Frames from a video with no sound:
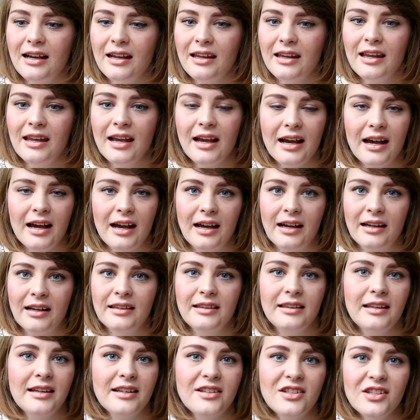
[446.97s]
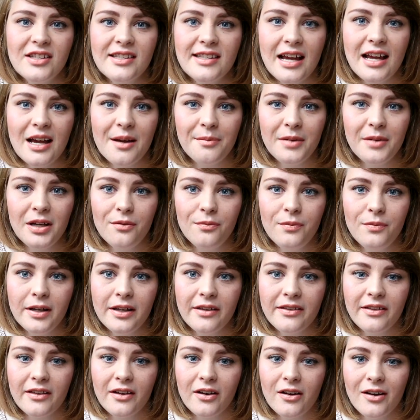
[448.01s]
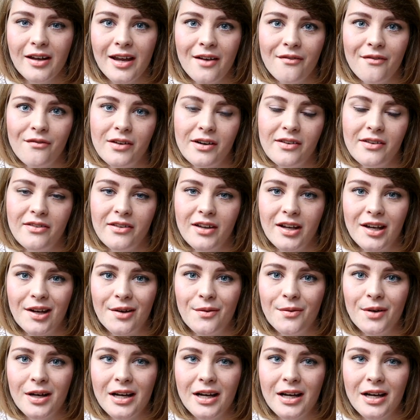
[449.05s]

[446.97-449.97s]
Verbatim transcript: yeah they just helped me with everything.